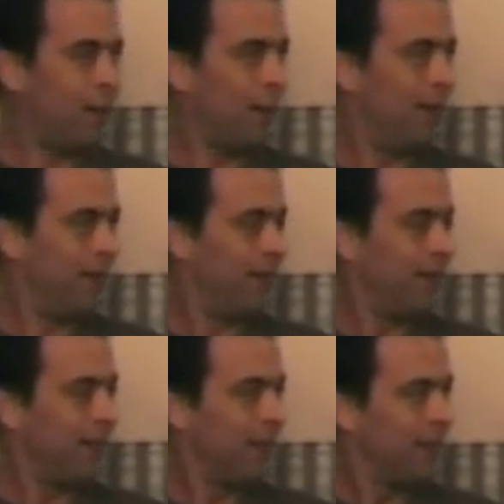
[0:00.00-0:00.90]

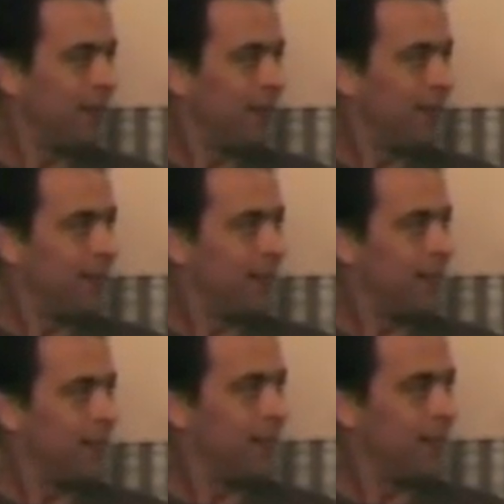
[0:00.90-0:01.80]

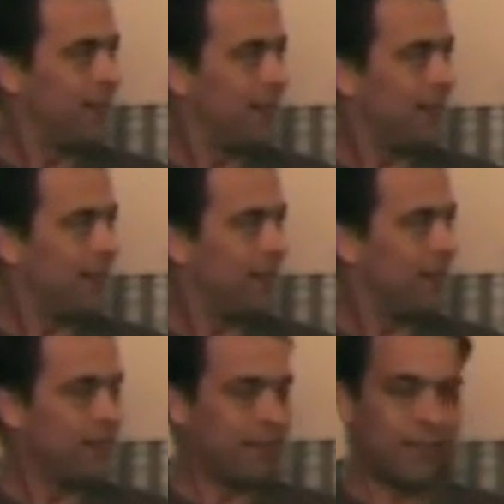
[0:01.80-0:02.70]

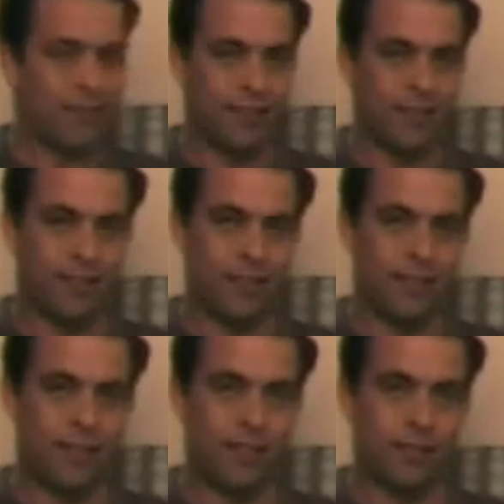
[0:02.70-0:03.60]

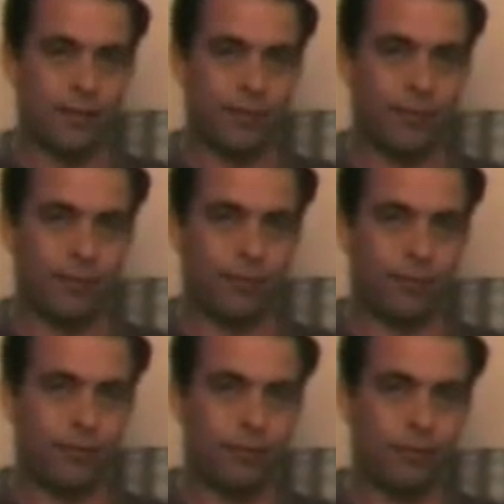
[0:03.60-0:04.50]

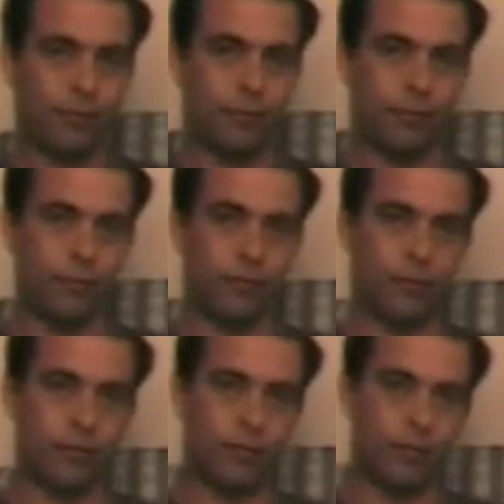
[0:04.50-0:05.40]

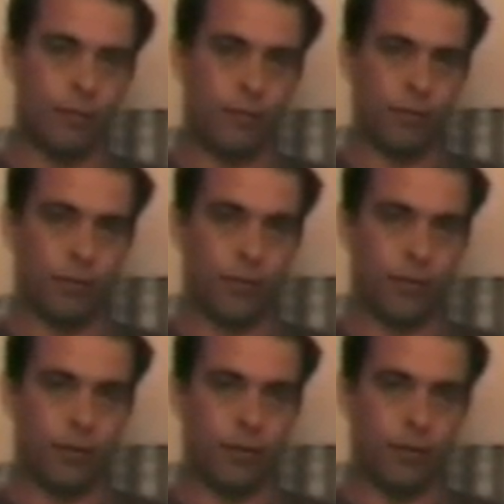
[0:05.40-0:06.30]

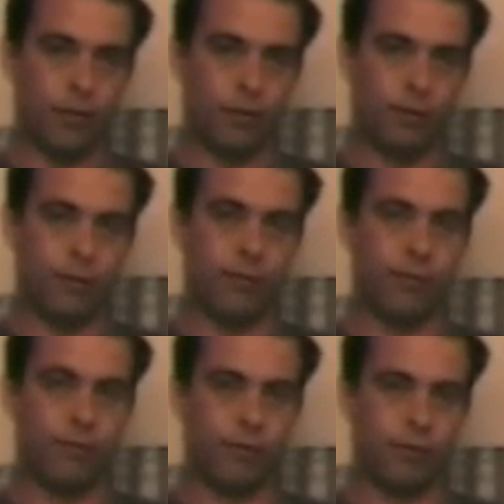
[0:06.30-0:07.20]

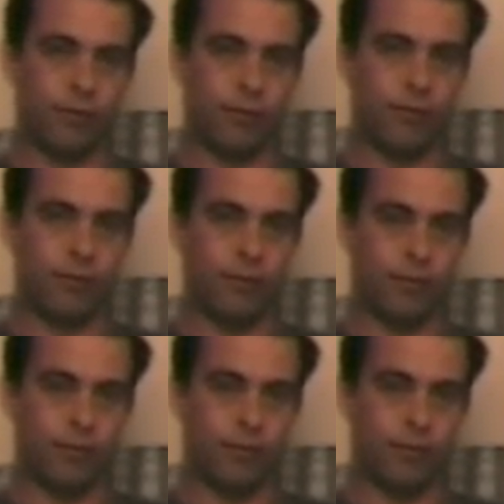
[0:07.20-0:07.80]
[no speech]